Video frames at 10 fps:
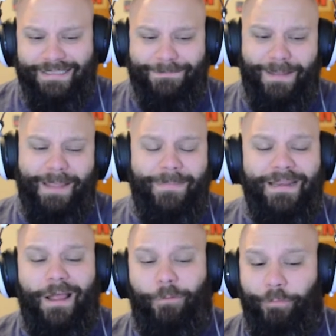despite
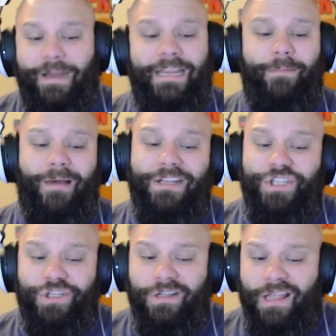me not reading
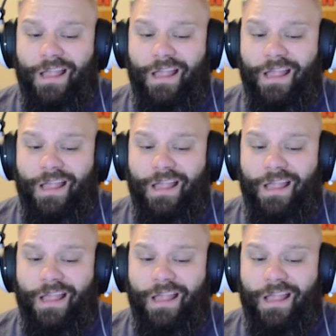much.